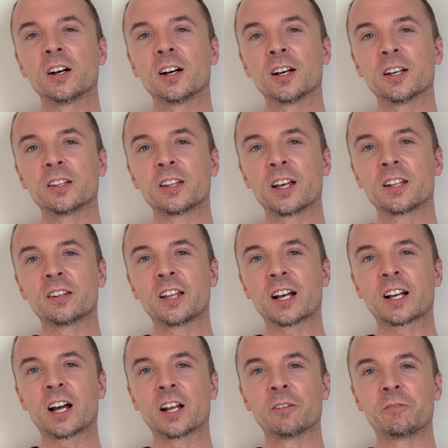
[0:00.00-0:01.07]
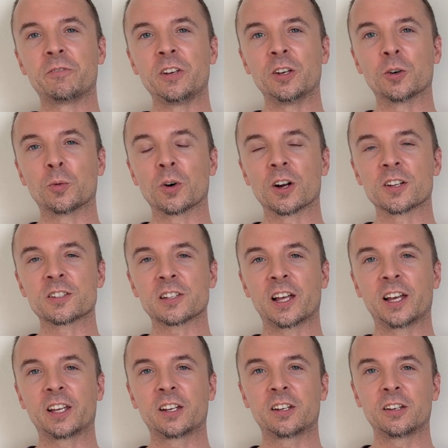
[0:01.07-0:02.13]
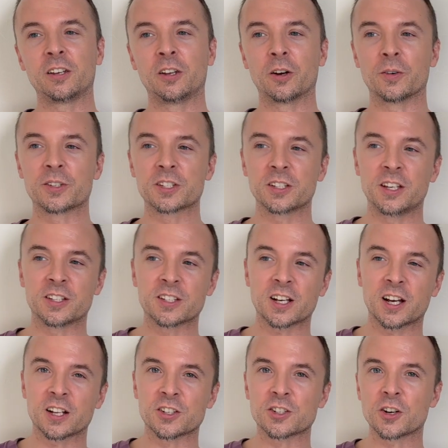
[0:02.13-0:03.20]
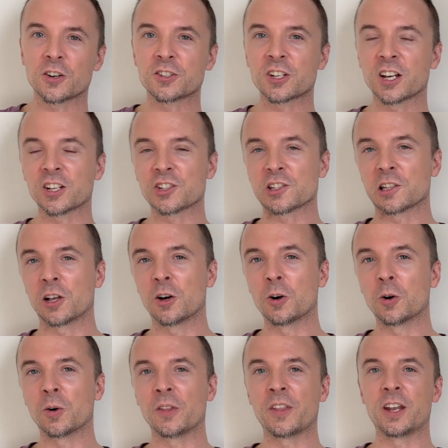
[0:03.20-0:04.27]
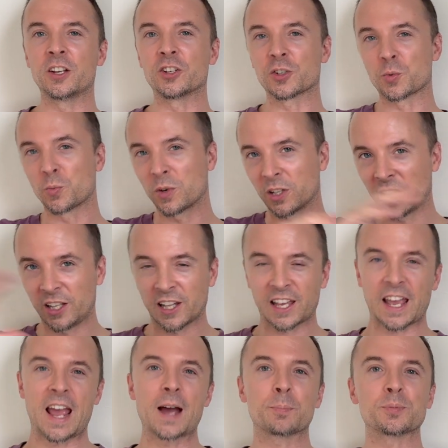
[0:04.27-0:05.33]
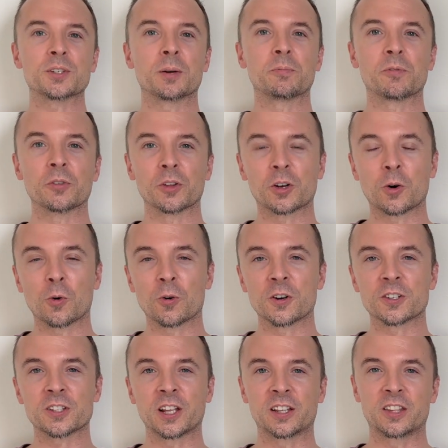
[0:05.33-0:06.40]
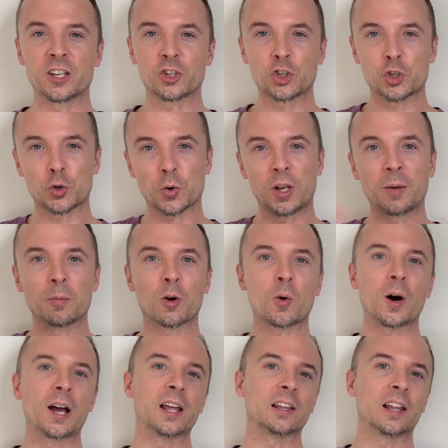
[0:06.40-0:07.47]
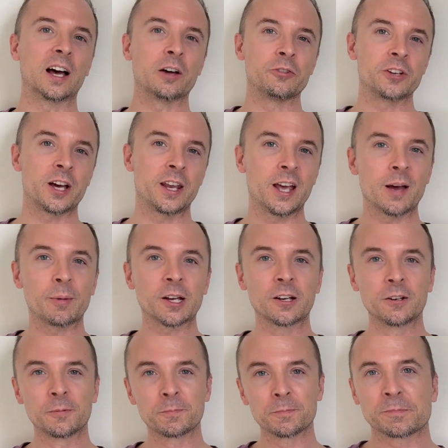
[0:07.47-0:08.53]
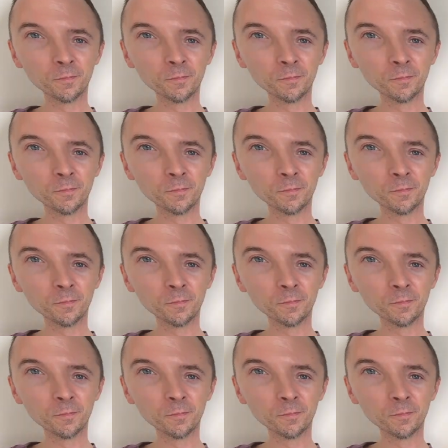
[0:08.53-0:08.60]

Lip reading: That kind of feel where it's like, it's kind of starts kind of slow, and then it just really like amps up for the chorus, like the extreme quiet loud dynamic.